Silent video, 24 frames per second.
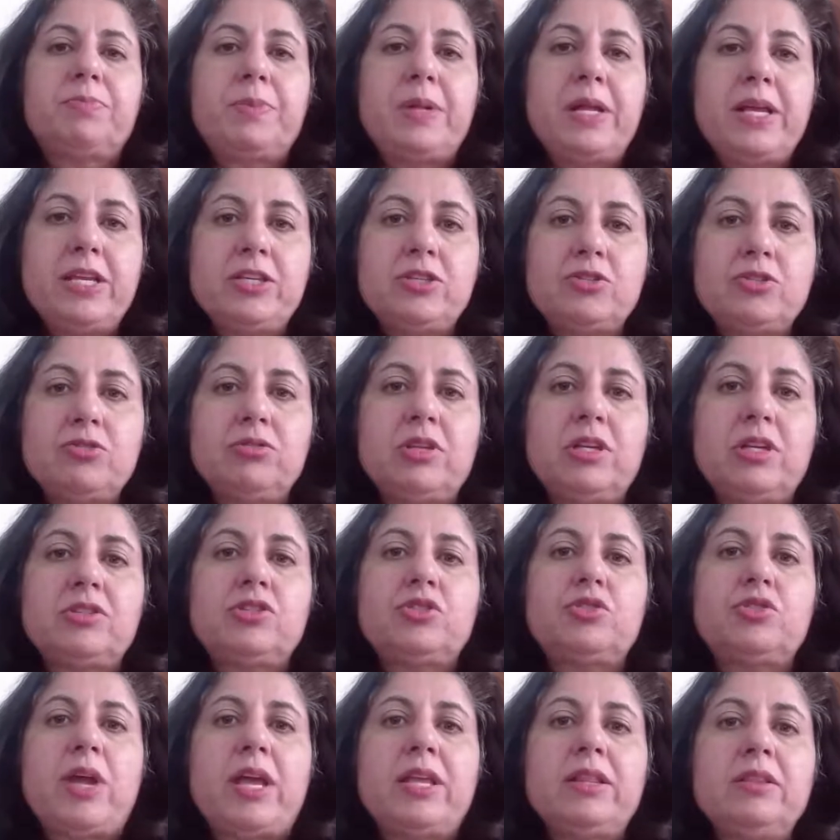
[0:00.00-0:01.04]
plays to the
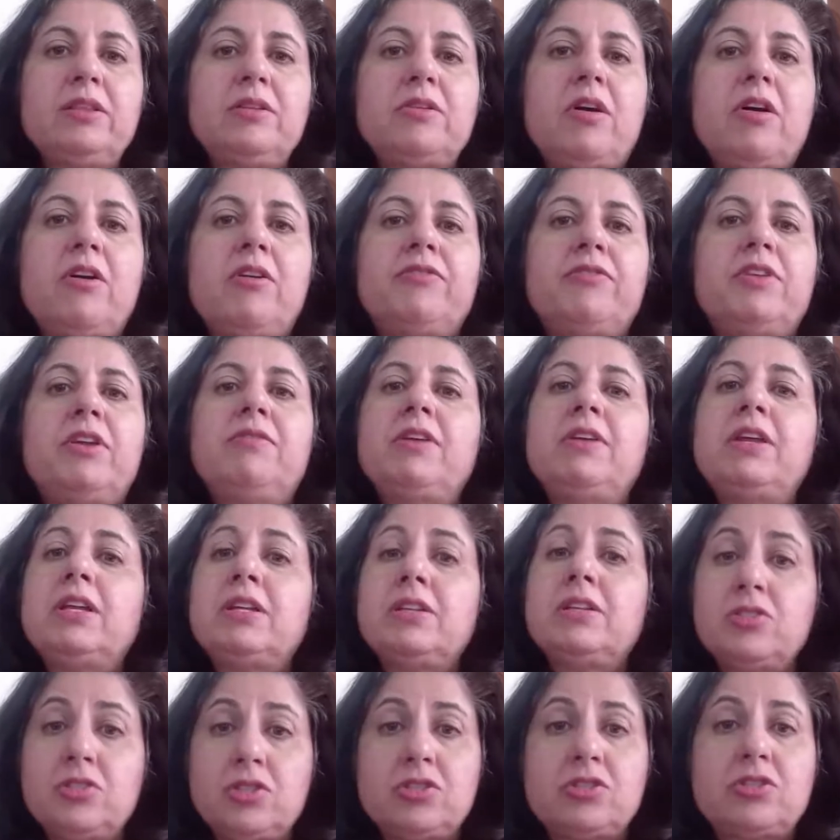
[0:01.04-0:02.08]
strength of giving
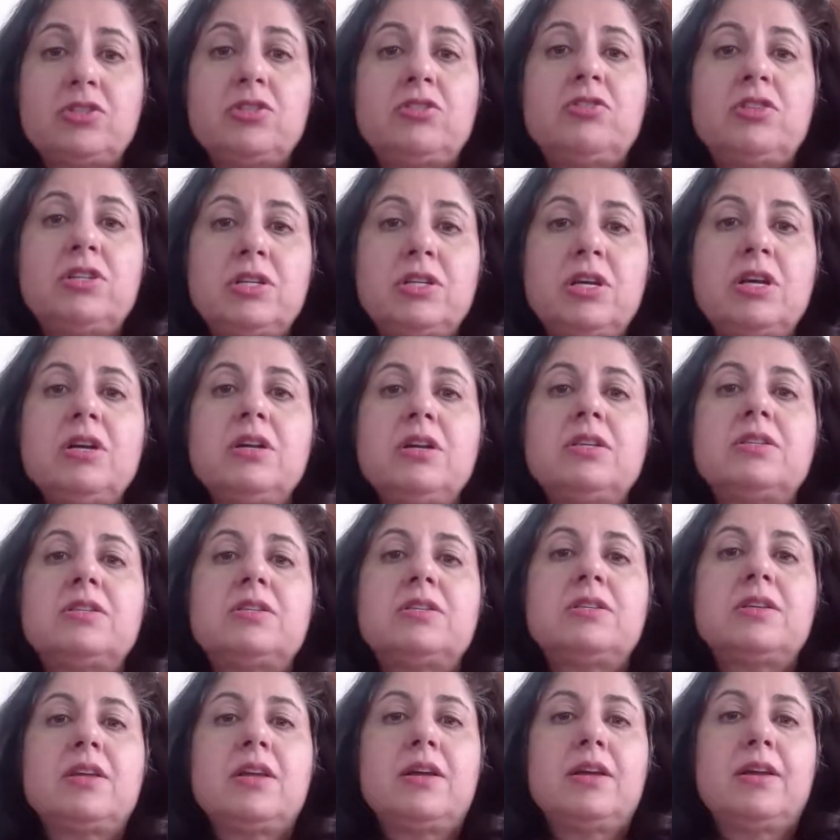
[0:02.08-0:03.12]
consistent
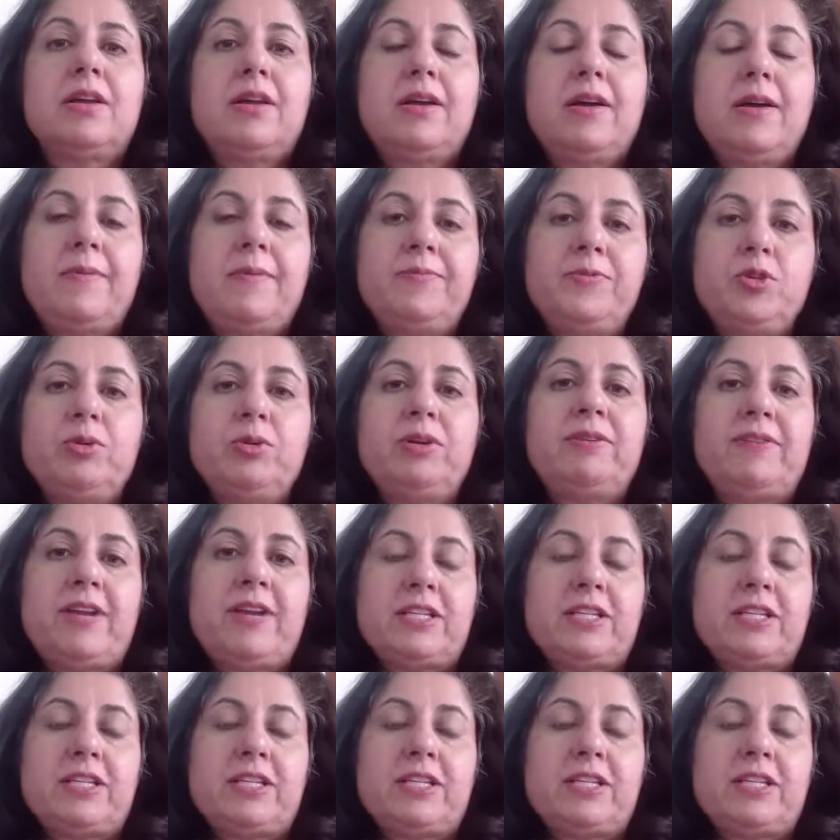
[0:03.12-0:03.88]
returns to